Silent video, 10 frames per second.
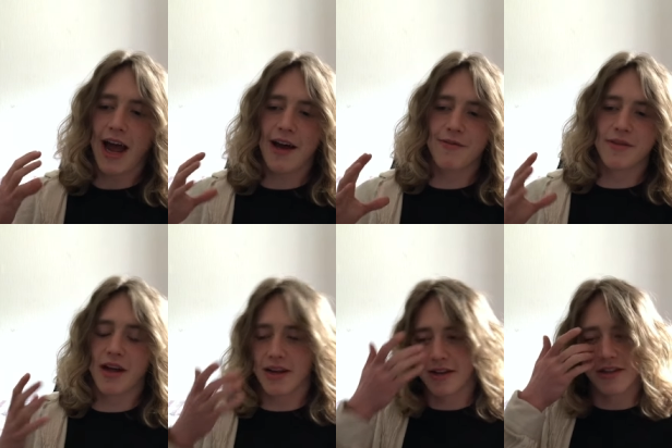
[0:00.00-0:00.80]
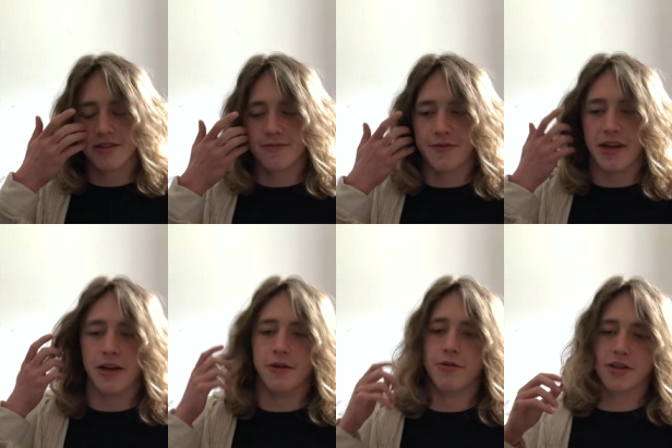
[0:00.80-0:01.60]
have like this
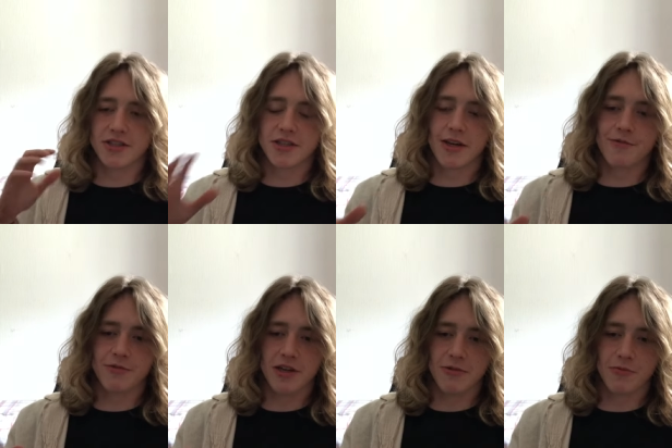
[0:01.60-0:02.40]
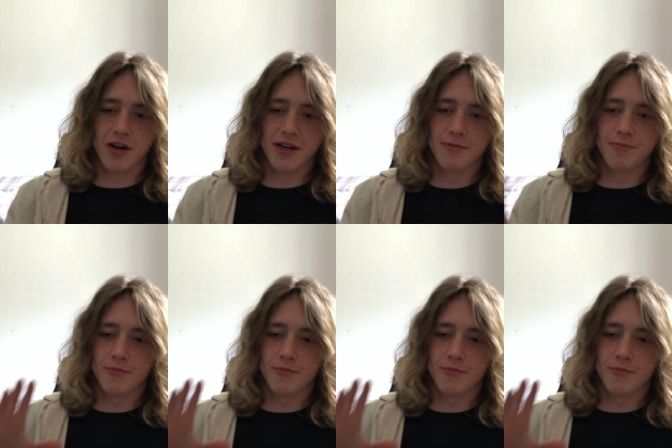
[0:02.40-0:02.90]
view on suffering, right?